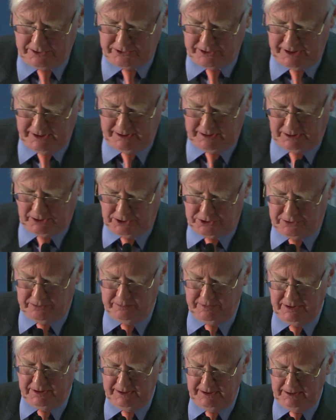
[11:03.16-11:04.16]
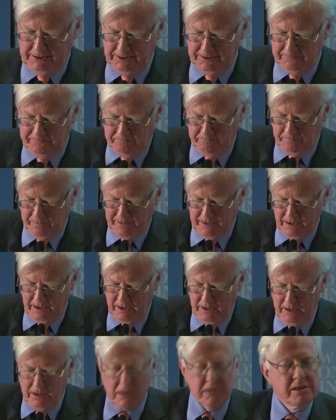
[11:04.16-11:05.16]
trading should be legal,
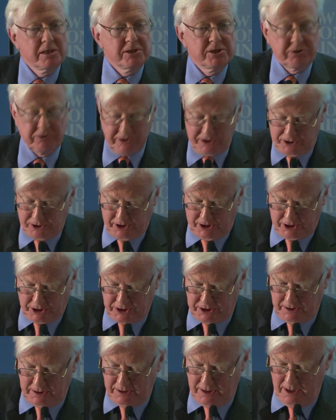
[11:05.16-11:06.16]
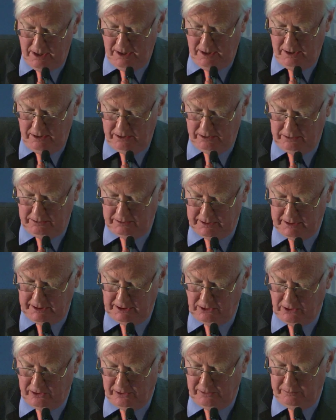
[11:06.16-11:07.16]
since restriction on an
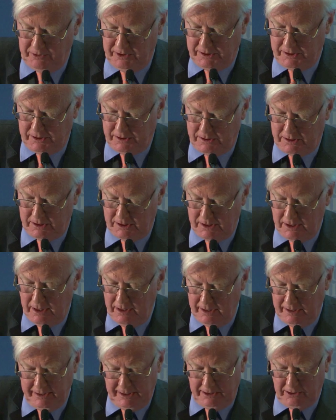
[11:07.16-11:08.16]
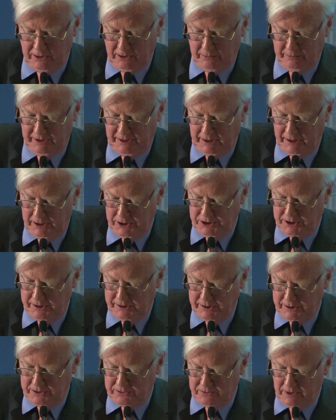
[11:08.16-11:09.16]
economist's an economic
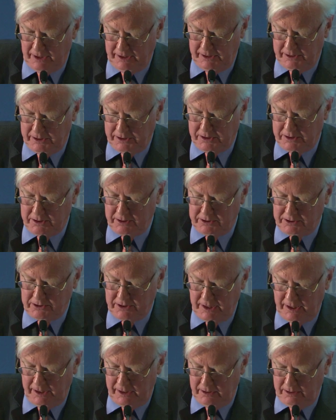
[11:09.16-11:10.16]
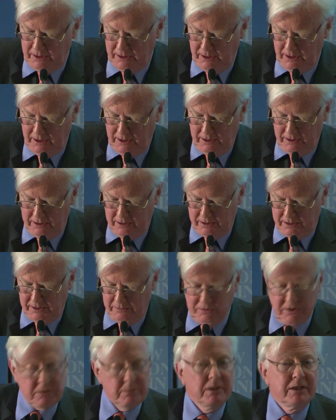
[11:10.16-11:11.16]
agent's rights to trade
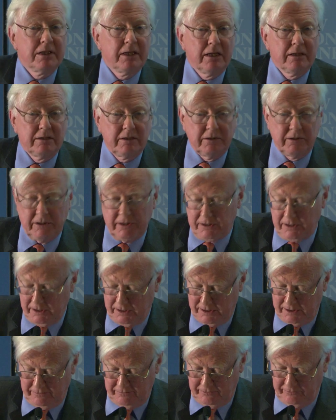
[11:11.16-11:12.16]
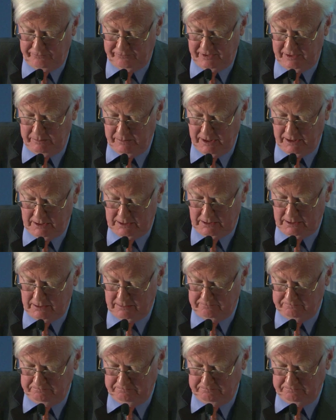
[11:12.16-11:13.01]
seems to be the antithesis of a free market.